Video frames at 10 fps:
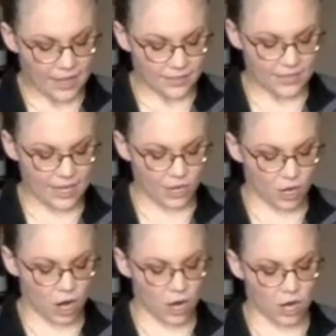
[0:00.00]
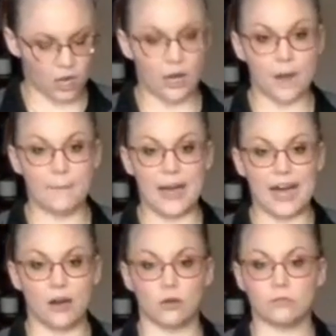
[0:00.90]
There are
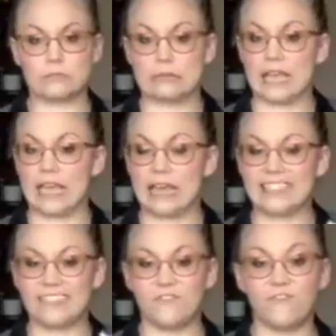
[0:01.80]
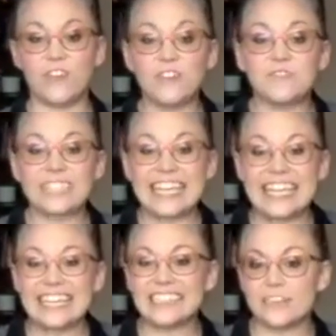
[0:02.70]
about
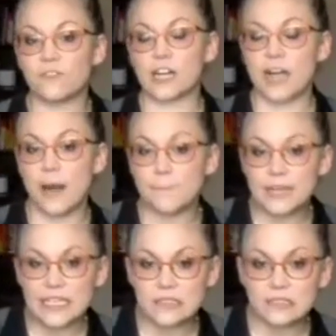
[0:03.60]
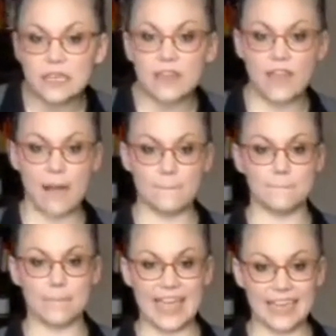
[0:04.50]
15 different companies that
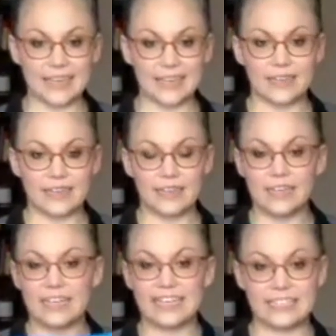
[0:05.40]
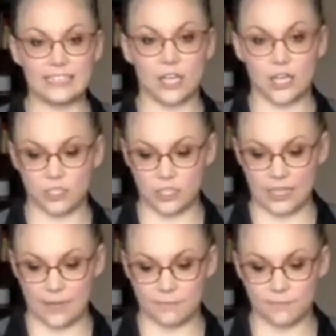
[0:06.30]
make kinesiology
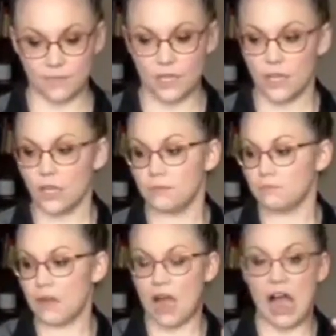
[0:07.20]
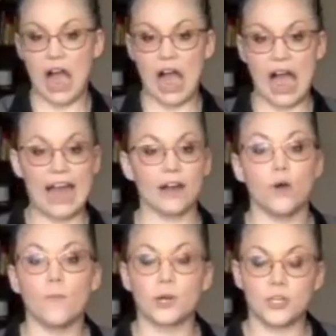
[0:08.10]
tape. I
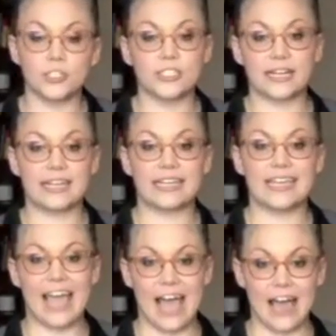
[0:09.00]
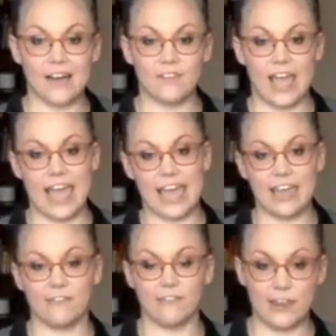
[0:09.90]
don't personally have a
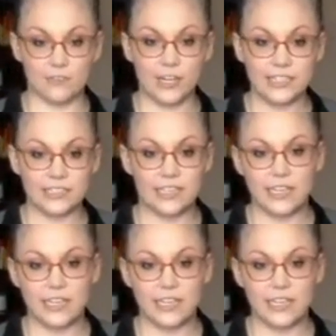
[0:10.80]
favorite.